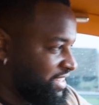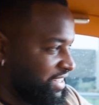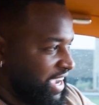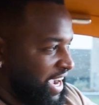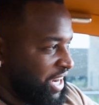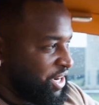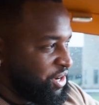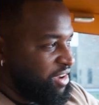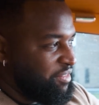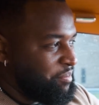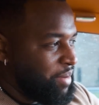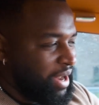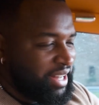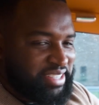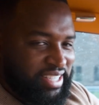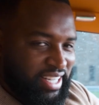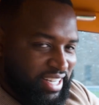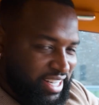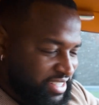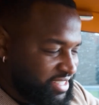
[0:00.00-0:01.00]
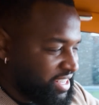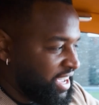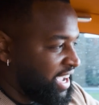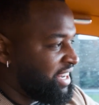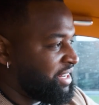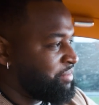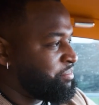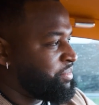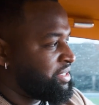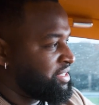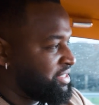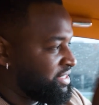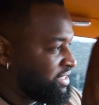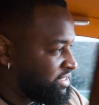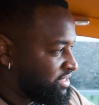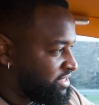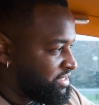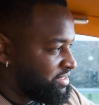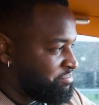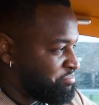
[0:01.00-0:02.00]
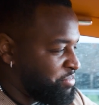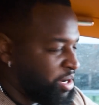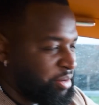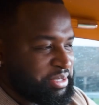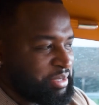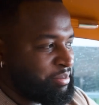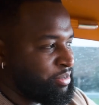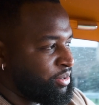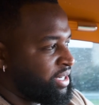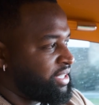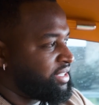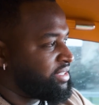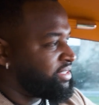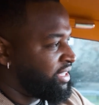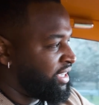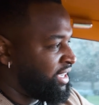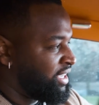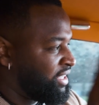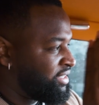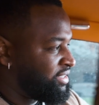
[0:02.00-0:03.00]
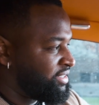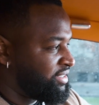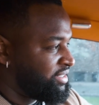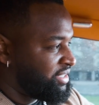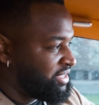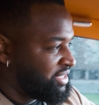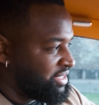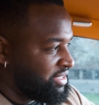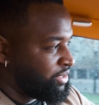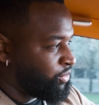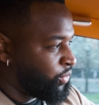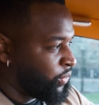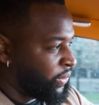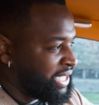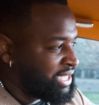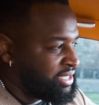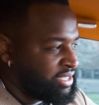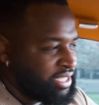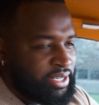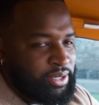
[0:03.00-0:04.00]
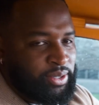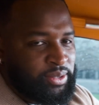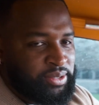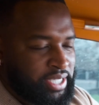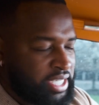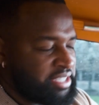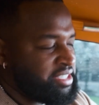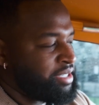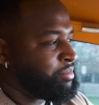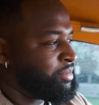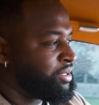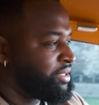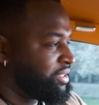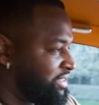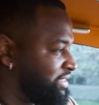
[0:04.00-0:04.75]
I know everybody's getting excited, but just pump the brakes and wait till September.